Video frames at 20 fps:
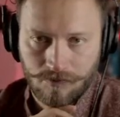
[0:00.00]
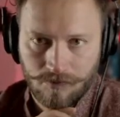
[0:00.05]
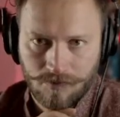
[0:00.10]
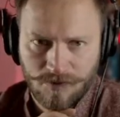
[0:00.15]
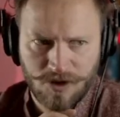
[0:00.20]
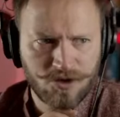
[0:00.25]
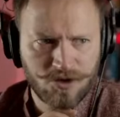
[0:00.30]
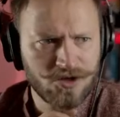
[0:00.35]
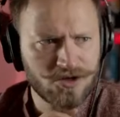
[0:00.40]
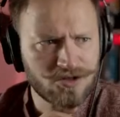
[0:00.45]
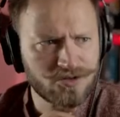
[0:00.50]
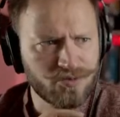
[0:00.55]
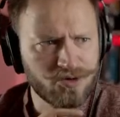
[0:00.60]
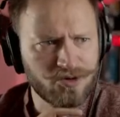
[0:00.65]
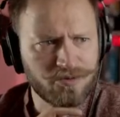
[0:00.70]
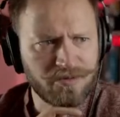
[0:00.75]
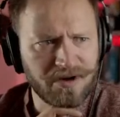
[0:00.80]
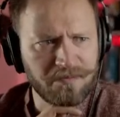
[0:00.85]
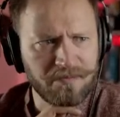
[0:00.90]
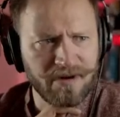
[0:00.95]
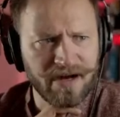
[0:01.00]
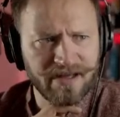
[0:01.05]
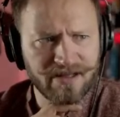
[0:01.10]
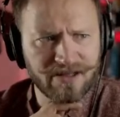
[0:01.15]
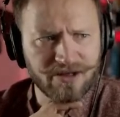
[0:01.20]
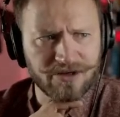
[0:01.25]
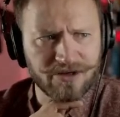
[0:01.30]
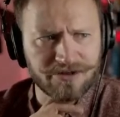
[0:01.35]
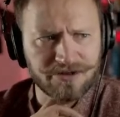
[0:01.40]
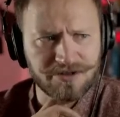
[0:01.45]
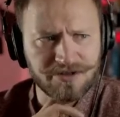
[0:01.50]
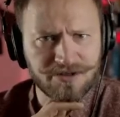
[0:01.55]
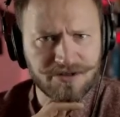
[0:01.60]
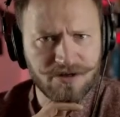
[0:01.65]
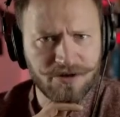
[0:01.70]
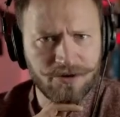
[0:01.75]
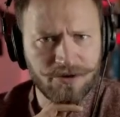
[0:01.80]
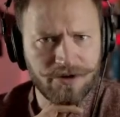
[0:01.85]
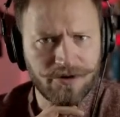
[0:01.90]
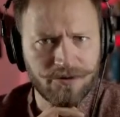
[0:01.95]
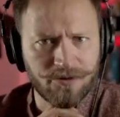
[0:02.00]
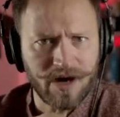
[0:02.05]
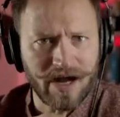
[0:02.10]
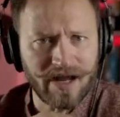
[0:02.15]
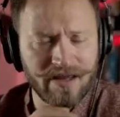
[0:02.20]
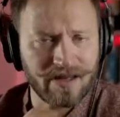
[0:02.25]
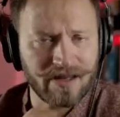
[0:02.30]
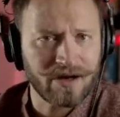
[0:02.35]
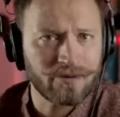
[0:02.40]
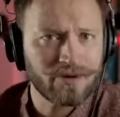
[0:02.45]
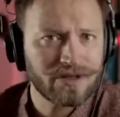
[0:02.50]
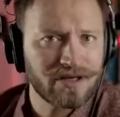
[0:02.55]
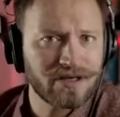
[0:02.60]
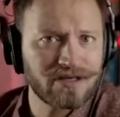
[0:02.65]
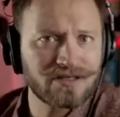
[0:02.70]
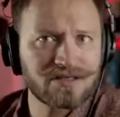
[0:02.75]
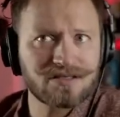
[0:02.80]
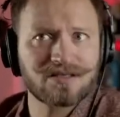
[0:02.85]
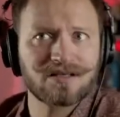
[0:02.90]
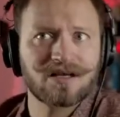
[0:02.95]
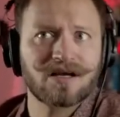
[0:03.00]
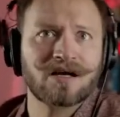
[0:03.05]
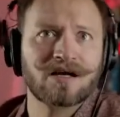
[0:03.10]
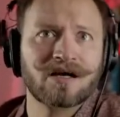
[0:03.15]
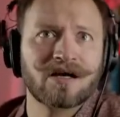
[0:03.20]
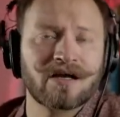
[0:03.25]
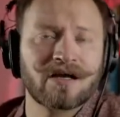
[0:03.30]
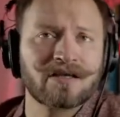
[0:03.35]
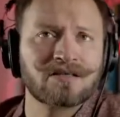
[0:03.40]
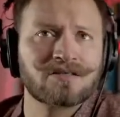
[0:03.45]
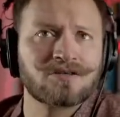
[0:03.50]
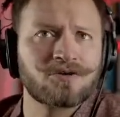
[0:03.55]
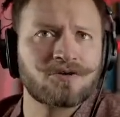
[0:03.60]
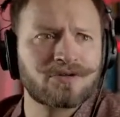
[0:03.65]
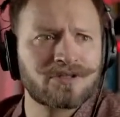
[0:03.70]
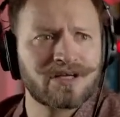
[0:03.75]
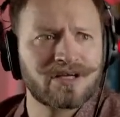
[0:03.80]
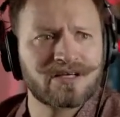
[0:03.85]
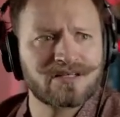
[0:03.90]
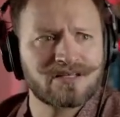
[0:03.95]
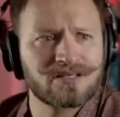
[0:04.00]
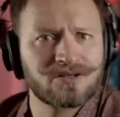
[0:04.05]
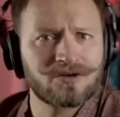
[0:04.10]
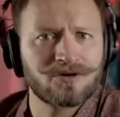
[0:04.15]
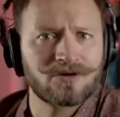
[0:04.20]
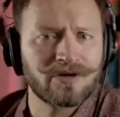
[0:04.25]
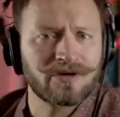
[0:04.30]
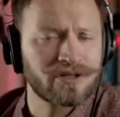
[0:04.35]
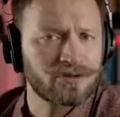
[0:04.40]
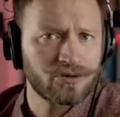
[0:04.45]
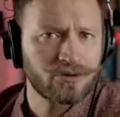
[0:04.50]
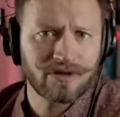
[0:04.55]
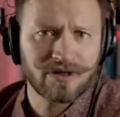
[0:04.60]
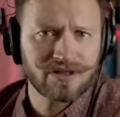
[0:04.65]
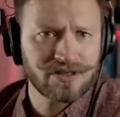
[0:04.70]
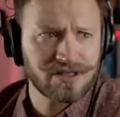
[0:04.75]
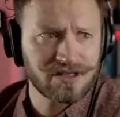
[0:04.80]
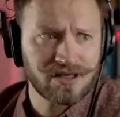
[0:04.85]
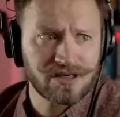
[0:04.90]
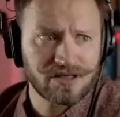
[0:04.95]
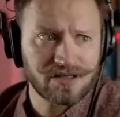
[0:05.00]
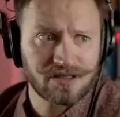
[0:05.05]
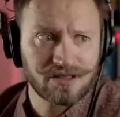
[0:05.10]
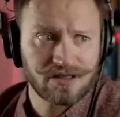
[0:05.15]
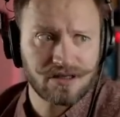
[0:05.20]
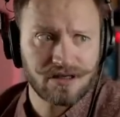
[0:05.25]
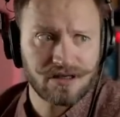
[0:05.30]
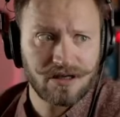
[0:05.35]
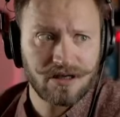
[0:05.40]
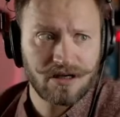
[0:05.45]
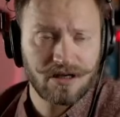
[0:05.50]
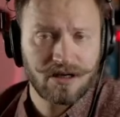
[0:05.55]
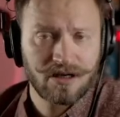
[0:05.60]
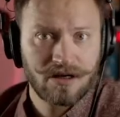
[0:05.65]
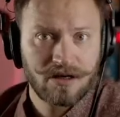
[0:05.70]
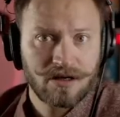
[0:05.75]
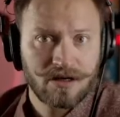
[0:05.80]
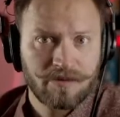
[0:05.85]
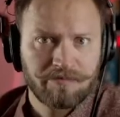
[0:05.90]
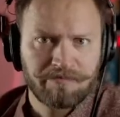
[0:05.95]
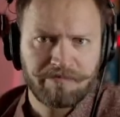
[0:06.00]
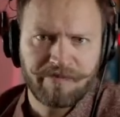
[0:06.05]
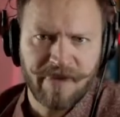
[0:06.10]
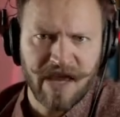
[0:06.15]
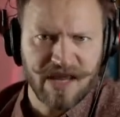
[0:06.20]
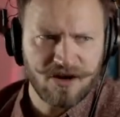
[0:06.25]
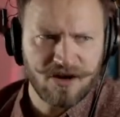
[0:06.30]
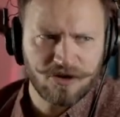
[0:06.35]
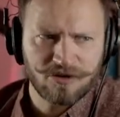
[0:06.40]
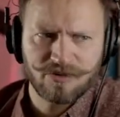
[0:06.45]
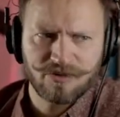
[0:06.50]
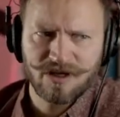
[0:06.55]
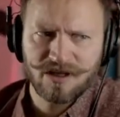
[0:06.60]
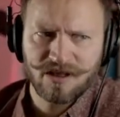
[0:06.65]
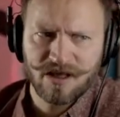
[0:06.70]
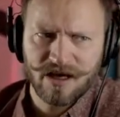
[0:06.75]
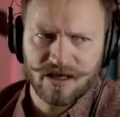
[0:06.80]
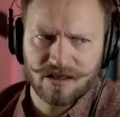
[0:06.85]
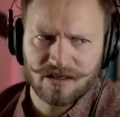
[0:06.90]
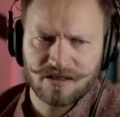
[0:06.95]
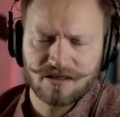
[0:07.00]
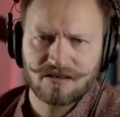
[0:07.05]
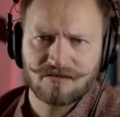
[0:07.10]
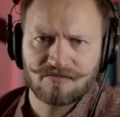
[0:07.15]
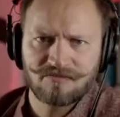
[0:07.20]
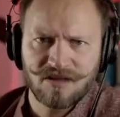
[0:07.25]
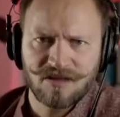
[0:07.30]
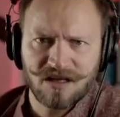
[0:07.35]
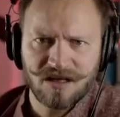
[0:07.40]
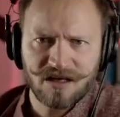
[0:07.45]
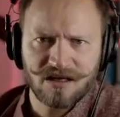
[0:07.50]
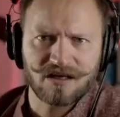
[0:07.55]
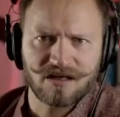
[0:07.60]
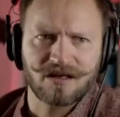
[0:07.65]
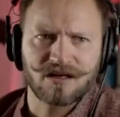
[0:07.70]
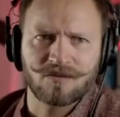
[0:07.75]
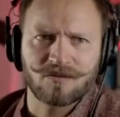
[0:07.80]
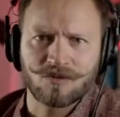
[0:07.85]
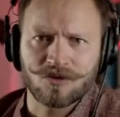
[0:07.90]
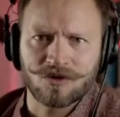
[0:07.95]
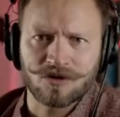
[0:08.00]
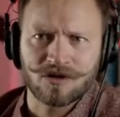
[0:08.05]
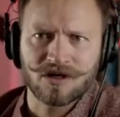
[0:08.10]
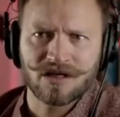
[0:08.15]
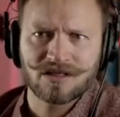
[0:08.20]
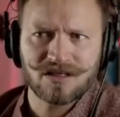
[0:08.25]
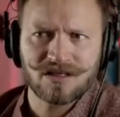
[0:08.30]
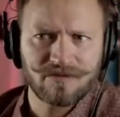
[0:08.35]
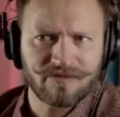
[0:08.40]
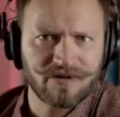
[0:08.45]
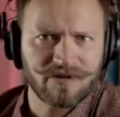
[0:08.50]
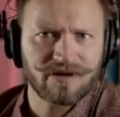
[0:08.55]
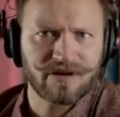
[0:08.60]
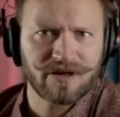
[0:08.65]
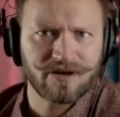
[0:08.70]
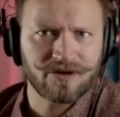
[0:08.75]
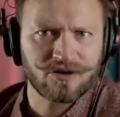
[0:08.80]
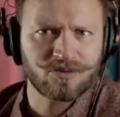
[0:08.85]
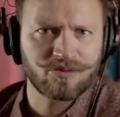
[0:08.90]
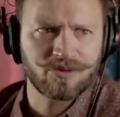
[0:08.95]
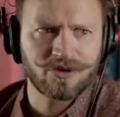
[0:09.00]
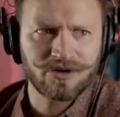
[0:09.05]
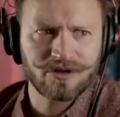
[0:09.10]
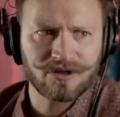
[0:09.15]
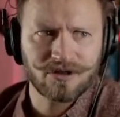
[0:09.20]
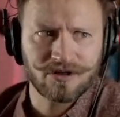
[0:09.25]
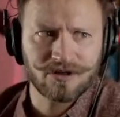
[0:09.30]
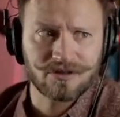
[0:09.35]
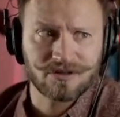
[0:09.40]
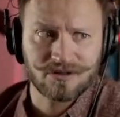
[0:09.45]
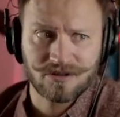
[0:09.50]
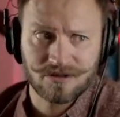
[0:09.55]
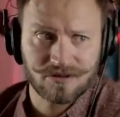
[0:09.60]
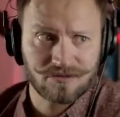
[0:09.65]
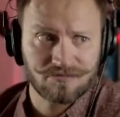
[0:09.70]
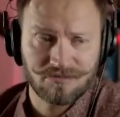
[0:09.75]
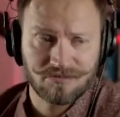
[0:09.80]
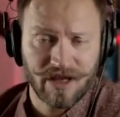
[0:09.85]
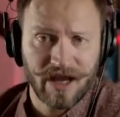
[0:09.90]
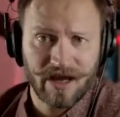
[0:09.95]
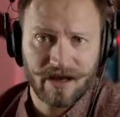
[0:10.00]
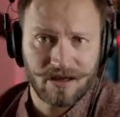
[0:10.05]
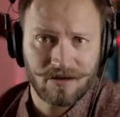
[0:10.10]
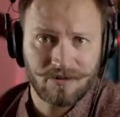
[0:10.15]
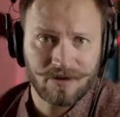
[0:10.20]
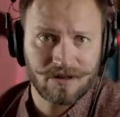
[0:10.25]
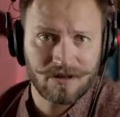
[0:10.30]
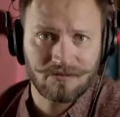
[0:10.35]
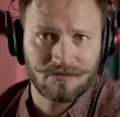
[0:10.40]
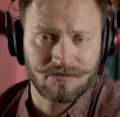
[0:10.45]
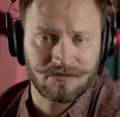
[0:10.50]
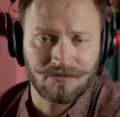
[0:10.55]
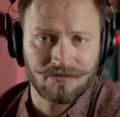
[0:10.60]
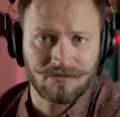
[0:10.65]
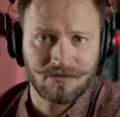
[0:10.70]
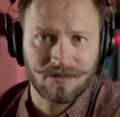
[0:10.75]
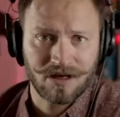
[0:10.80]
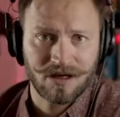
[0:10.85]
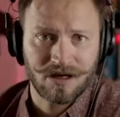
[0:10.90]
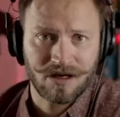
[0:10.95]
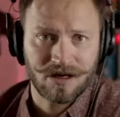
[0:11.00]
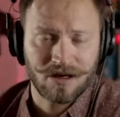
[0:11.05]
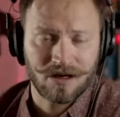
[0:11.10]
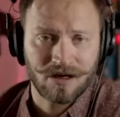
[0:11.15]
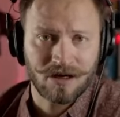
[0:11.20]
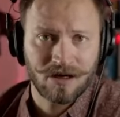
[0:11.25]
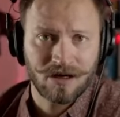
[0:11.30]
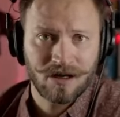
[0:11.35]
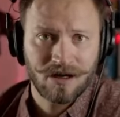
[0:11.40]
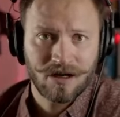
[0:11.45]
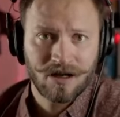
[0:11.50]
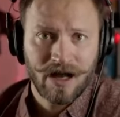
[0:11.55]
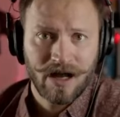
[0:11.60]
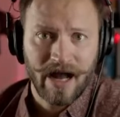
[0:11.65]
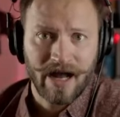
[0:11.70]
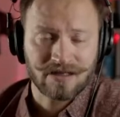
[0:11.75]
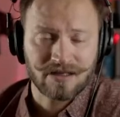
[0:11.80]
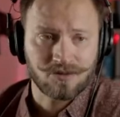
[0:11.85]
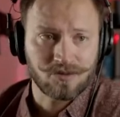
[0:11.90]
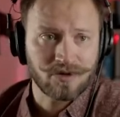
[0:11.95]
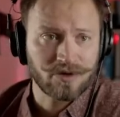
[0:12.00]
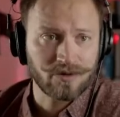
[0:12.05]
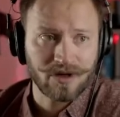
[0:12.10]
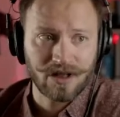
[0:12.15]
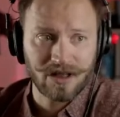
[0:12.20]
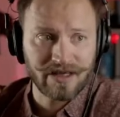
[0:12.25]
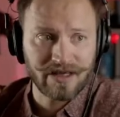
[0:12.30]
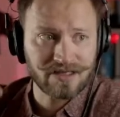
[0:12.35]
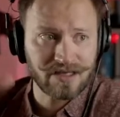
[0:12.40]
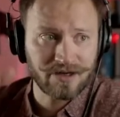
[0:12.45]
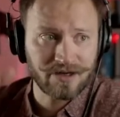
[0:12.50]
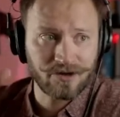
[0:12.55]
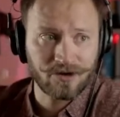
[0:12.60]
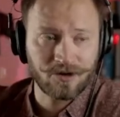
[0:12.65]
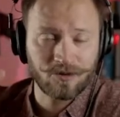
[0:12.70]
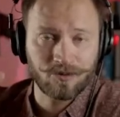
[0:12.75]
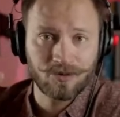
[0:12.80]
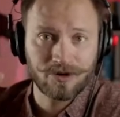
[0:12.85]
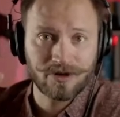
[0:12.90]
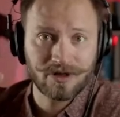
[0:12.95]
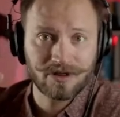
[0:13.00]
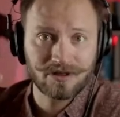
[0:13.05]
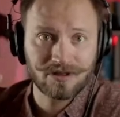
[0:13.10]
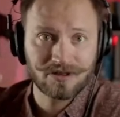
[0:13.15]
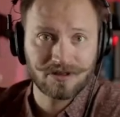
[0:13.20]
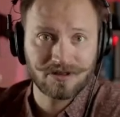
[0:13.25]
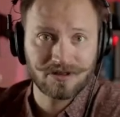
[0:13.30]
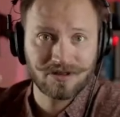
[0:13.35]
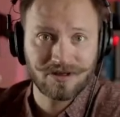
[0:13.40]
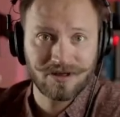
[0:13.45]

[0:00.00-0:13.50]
You just blew my mind because you are right. Nowadays, a soak test or endurance test may not be that needed anymore. That's a very good point because, yeah, even as we release a new component,